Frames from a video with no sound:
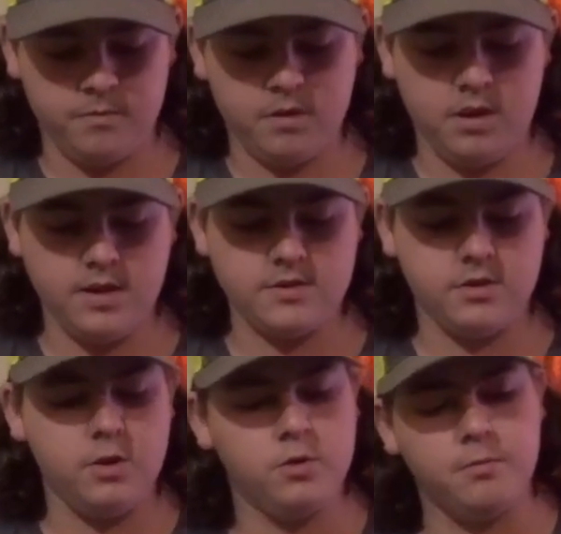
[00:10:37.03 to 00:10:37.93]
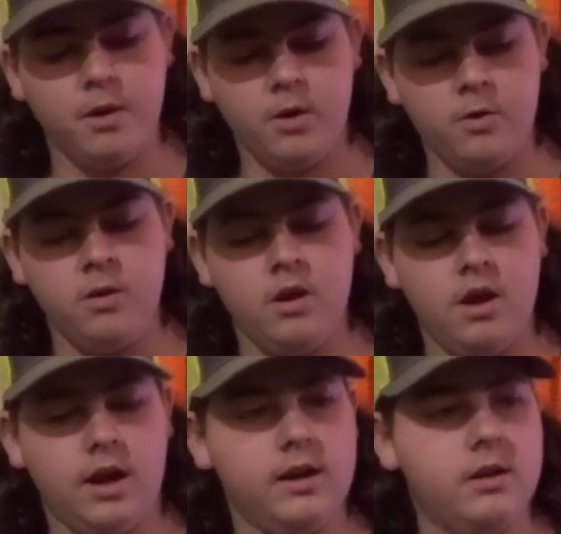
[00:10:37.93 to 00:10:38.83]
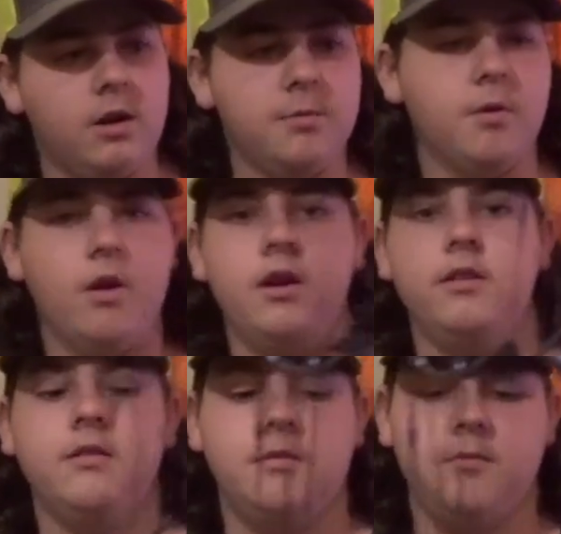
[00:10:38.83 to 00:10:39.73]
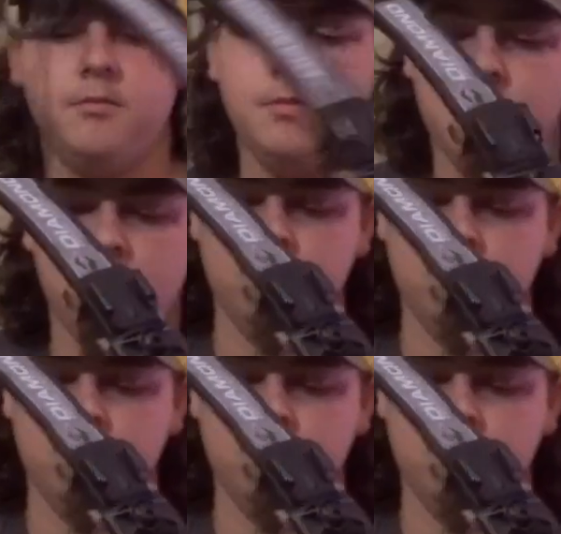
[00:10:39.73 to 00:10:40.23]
It's a used bow. I need to upgrade my